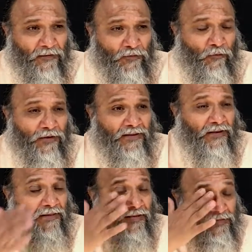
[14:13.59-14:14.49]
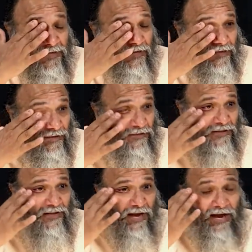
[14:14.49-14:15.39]
so whether there is a itch
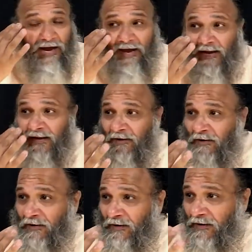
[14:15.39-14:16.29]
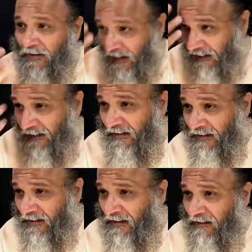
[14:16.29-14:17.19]
in the eye or
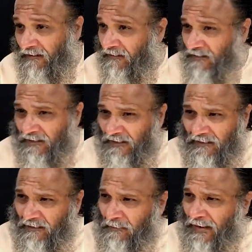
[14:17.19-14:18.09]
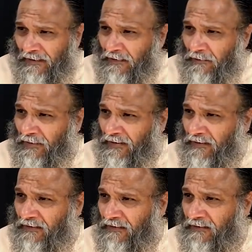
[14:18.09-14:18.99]
headache it doesn't matter to
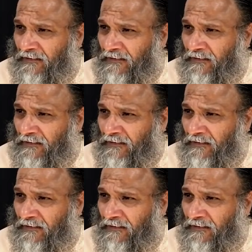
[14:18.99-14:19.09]
it